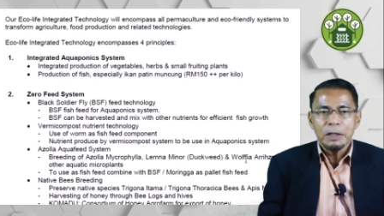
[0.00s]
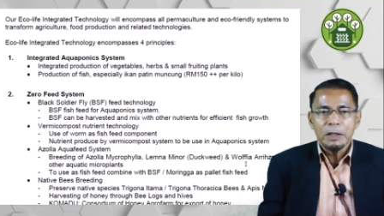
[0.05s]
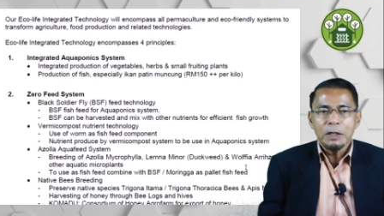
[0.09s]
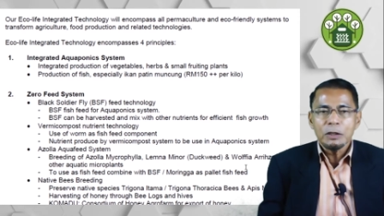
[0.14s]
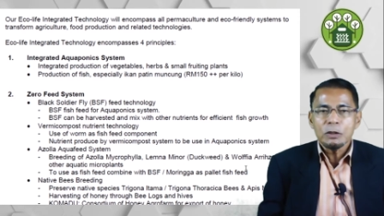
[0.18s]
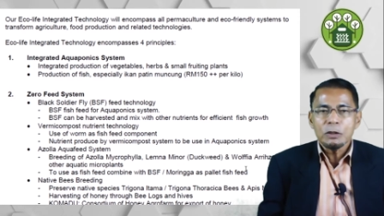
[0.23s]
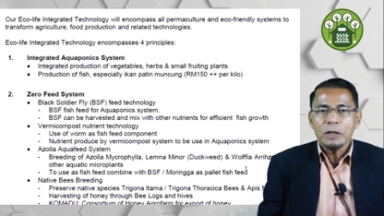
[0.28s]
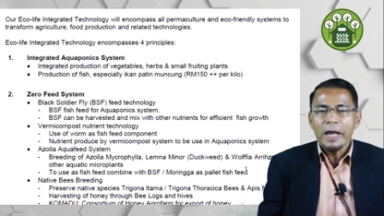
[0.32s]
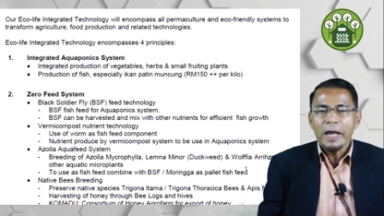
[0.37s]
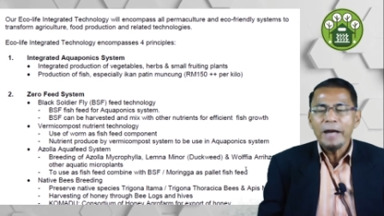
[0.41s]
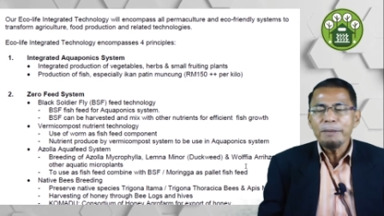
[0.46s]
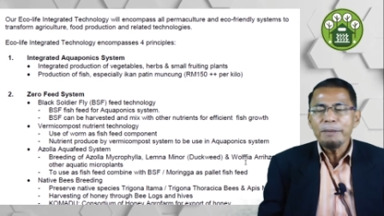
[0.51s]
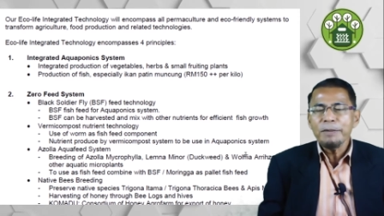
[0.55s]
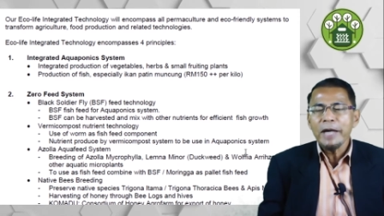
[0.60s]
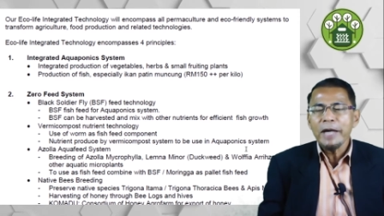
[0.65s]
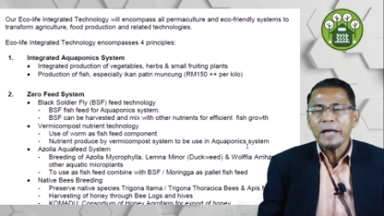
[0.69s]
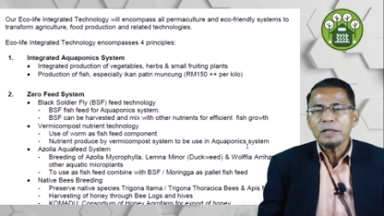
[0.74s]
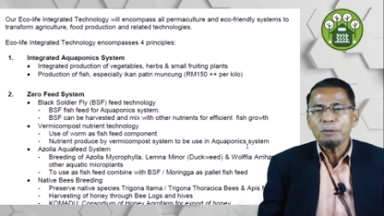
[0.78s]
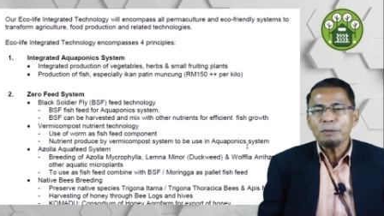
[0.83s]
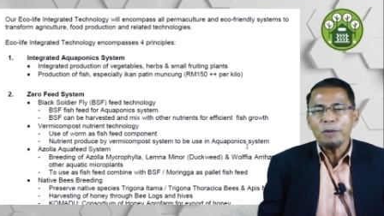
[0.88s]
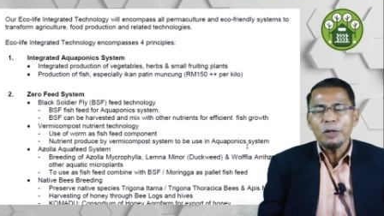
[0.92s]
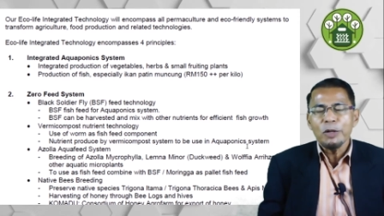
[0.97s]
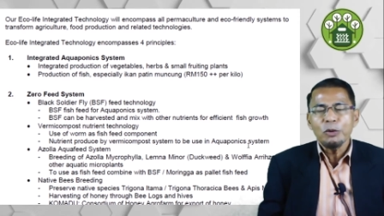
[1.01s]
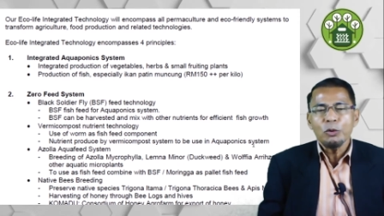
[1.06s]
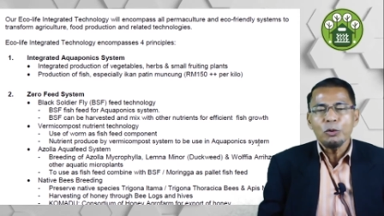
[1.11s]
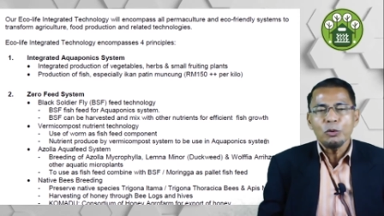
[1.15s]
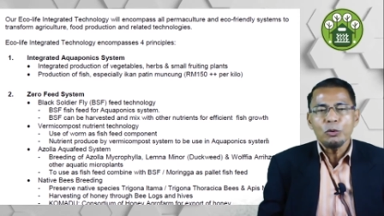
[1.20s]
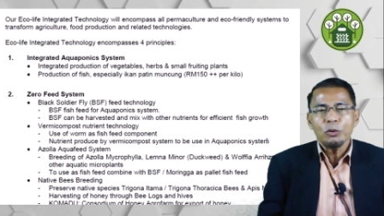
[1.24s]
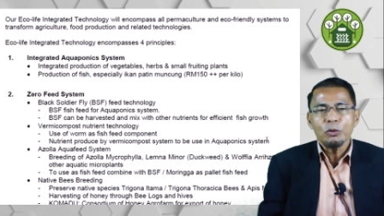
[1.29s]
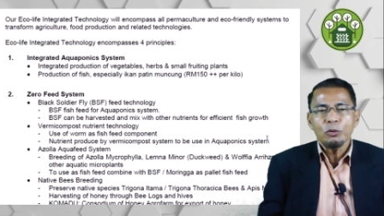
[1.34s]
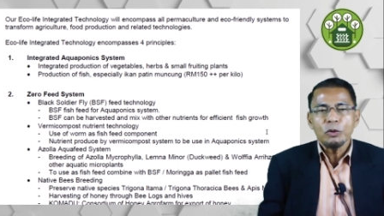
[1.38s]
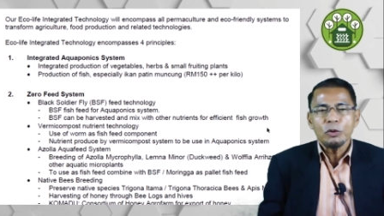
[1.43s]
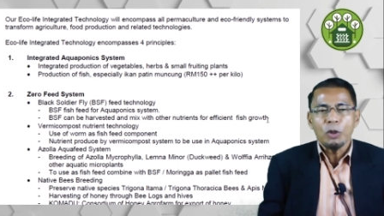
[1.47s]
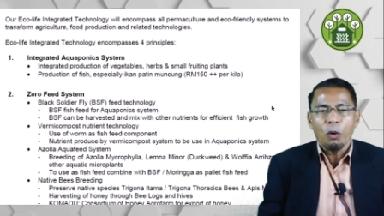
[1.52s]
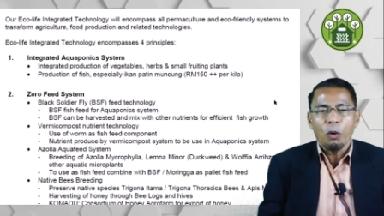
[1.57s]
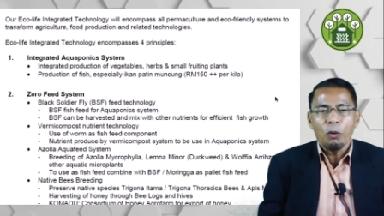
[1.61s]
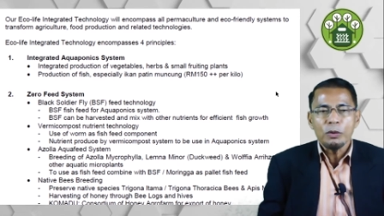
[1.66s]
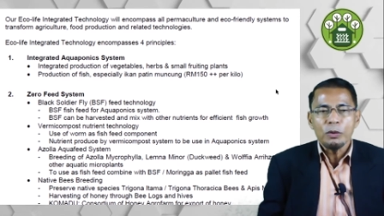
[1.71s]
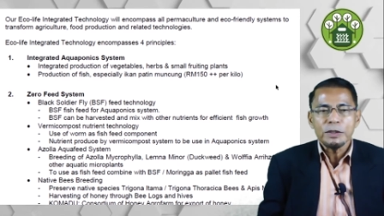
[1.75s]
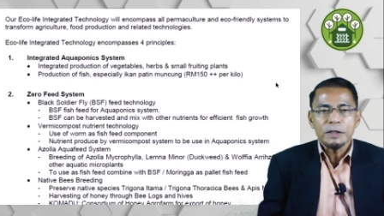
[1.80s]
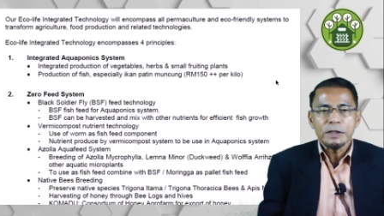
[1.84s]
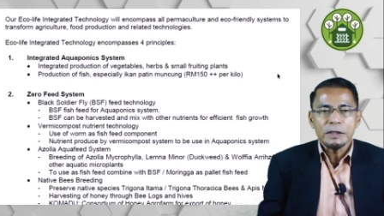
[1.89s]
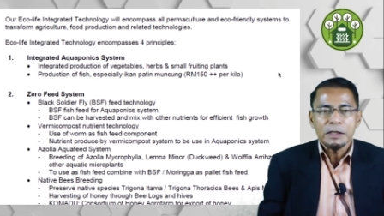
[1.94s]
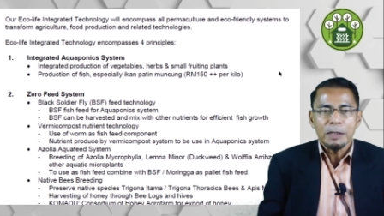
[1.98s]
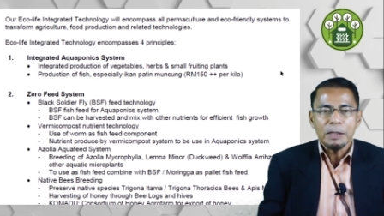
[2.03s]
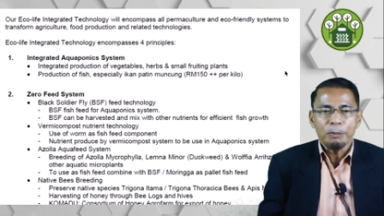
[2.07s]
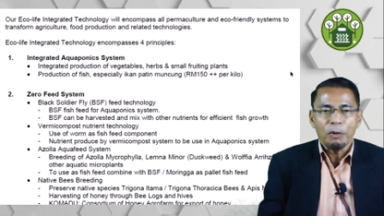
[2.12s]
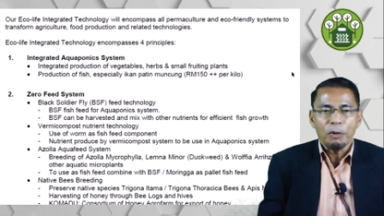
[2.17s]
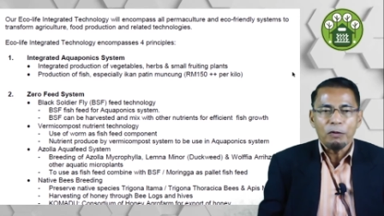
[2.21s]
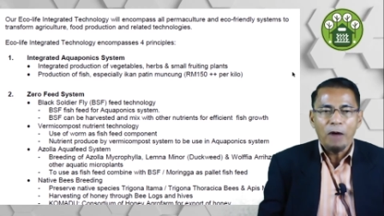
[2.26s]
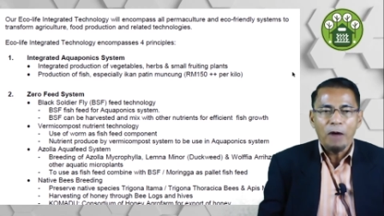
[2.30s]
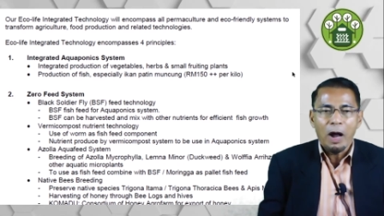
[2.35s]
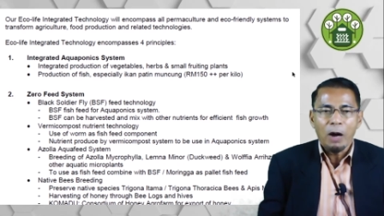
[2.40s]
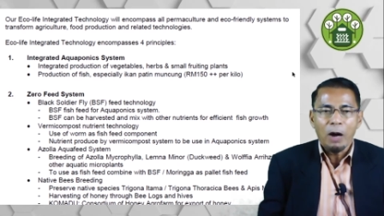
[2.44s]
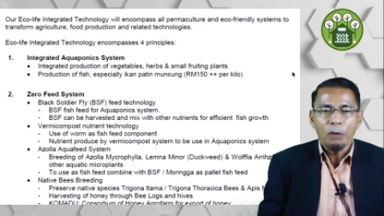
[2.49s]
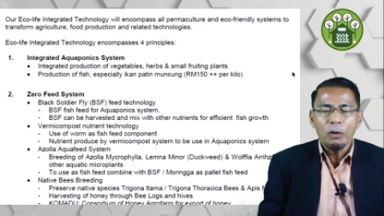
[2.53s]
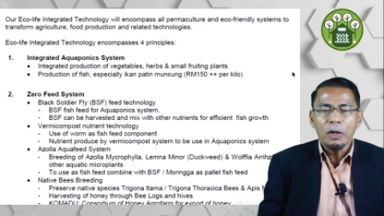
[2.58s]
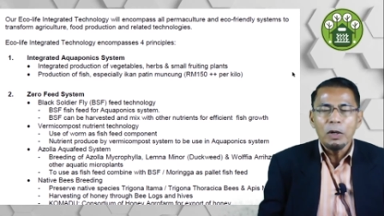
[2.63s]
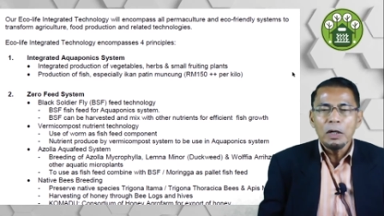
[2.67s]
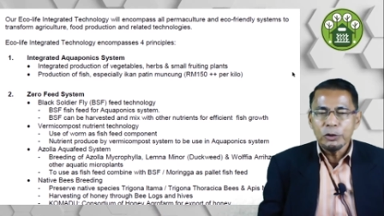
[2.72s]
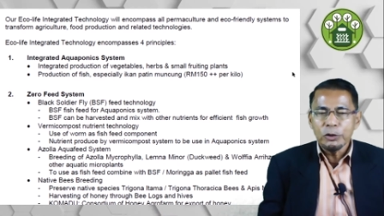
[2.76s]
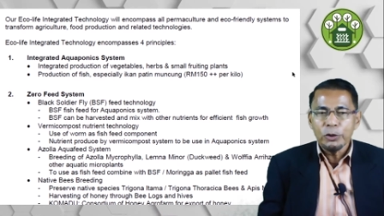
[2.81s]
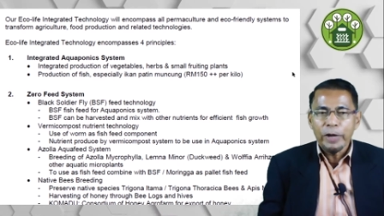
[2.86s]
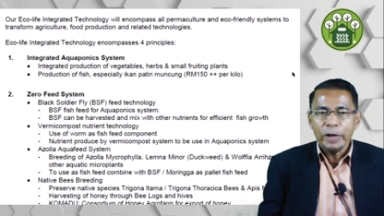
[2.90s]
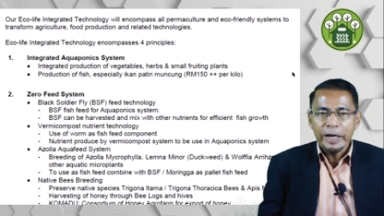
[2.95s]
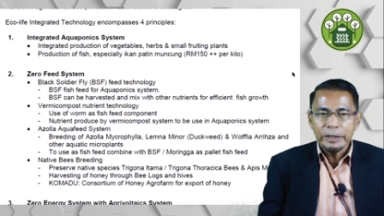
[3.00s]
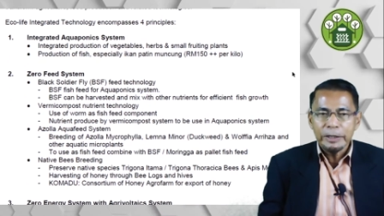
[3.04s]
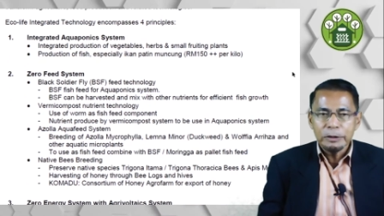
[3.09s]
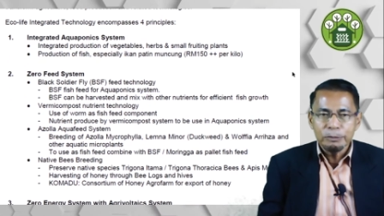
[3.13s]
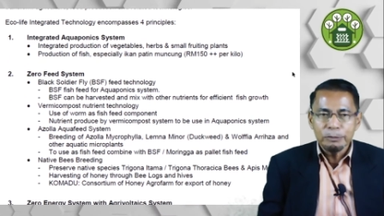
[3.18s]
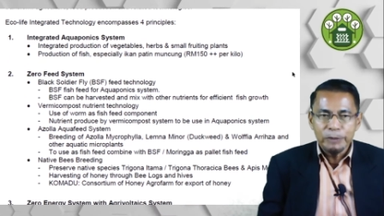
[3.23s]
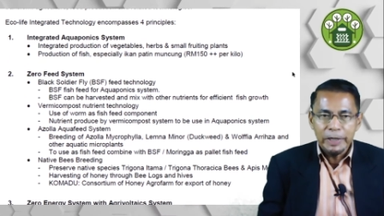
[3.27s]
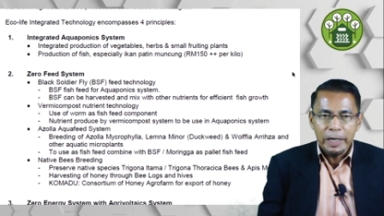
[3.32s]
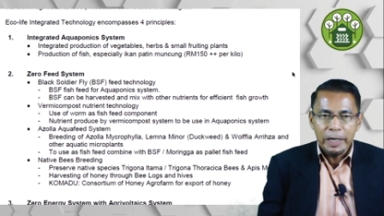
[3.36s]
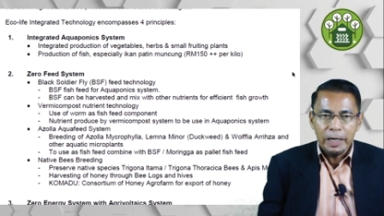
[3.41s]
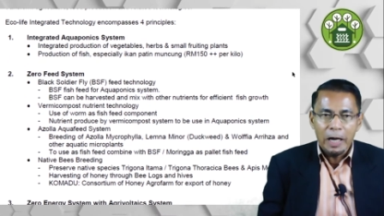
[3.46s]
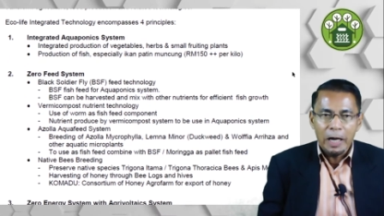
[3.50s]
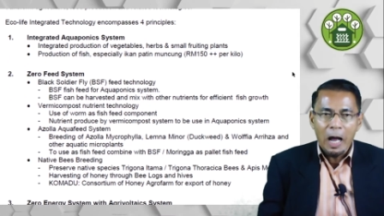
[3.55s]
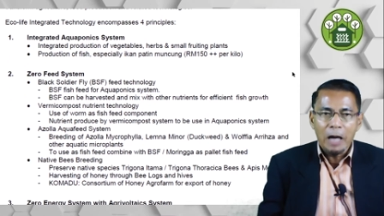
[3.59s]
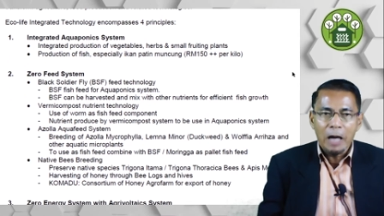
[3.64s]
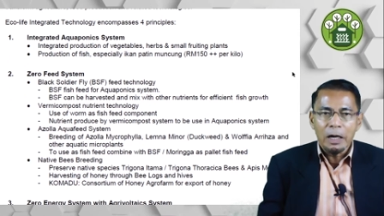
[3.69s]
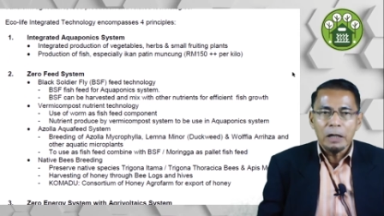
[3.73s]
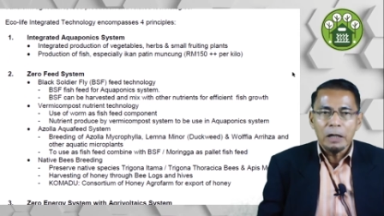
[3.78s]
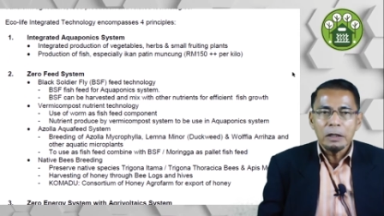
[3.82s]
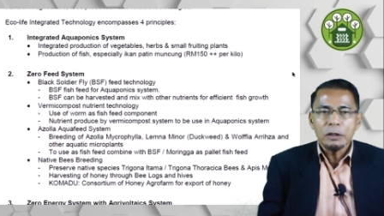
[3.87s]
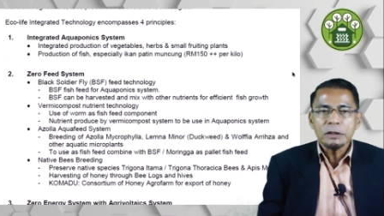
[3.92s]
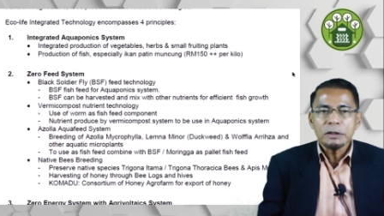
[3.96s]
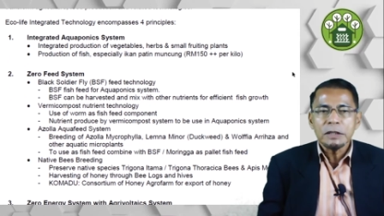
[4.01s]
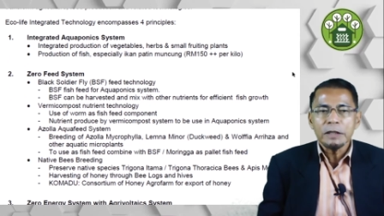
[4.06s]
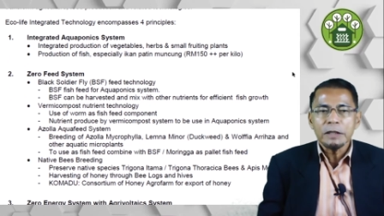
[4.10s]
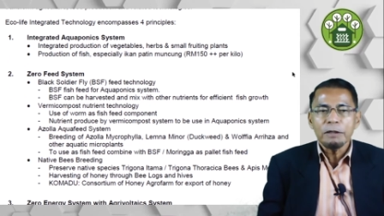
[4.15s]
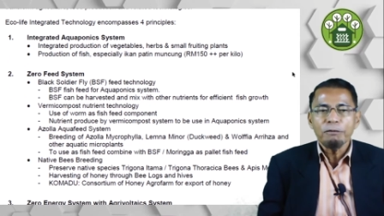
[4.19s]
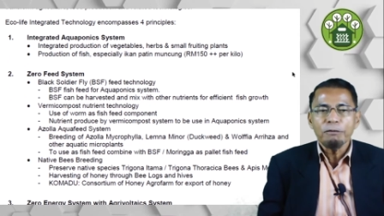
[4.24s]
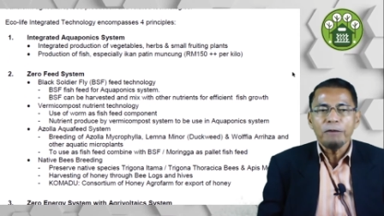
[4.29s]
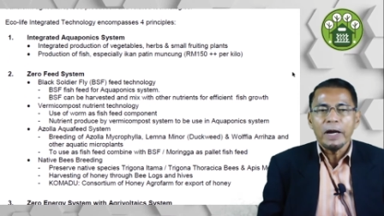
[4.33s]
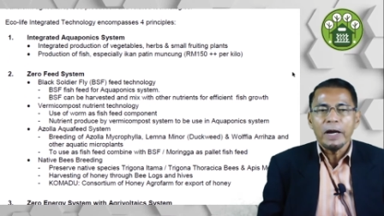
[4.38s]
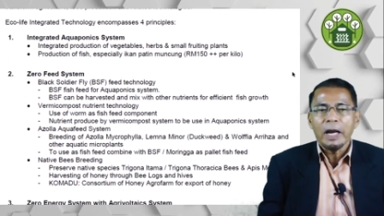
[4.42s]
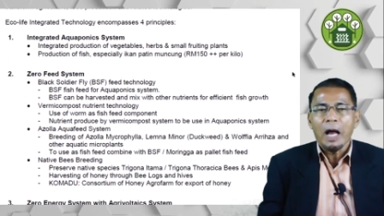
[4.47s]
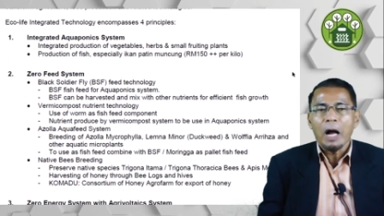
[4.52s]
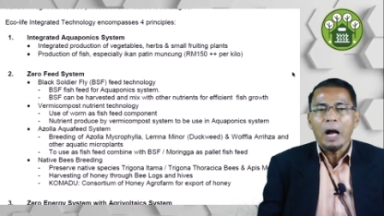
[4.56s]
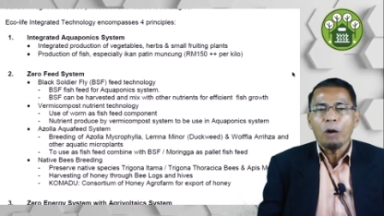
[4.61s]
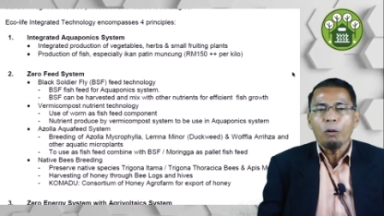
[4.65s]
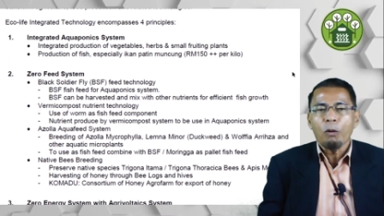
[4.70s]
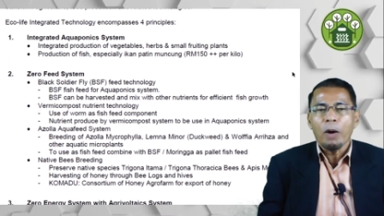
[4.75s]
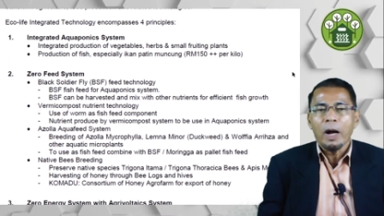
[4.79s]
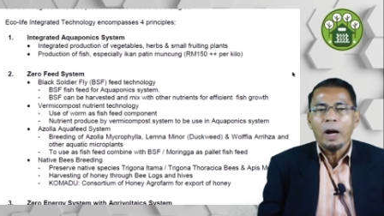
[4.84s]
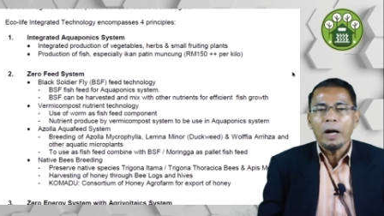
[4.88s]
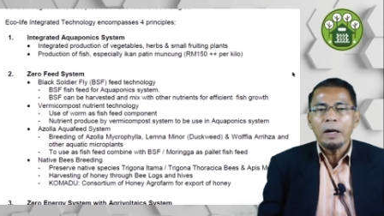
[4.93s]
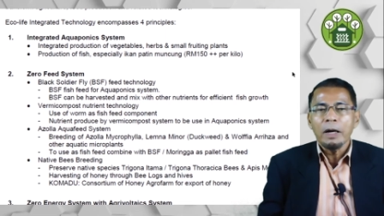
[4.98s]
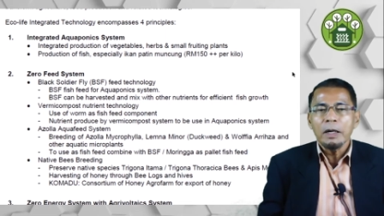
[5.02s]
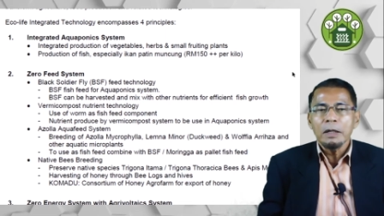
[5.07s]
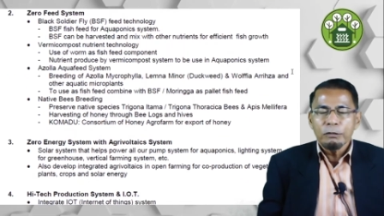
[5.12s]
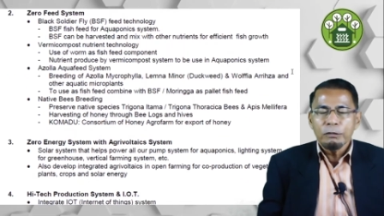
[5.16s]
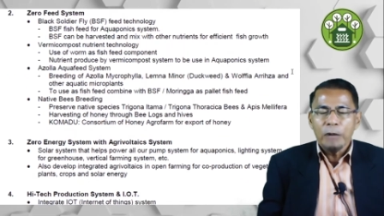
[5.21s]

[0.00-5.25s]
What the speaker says: So let me explain to you the whole system of how you can be a certified Azolla